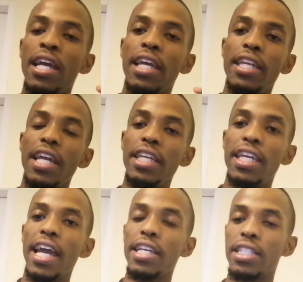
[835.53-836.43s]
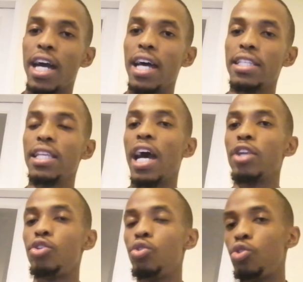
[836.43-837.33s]
in any case, guys, I
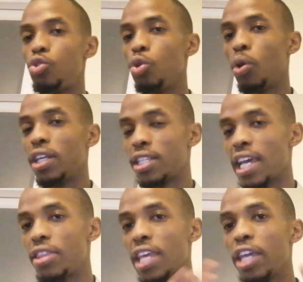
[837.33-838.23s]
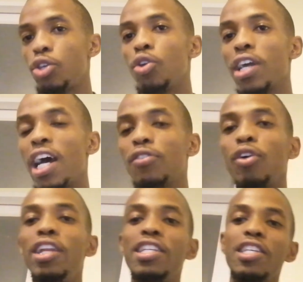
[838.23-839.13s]
do want to say thank you guys for
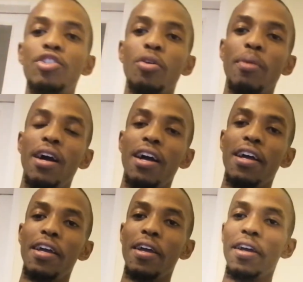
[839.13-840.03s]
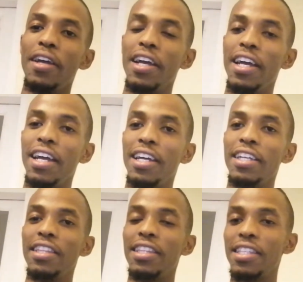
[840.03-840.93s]
listening to my
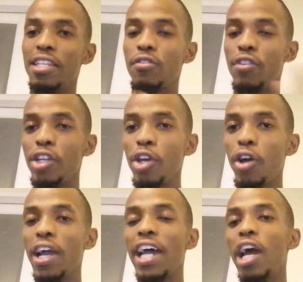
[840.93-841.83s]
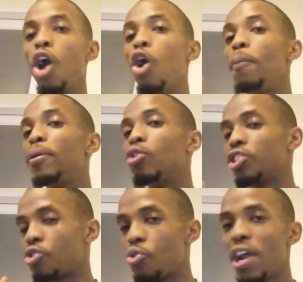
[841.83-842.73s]
in this video, and I hope it was
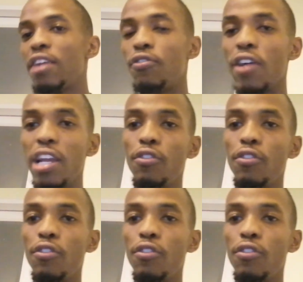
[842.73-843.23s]
great value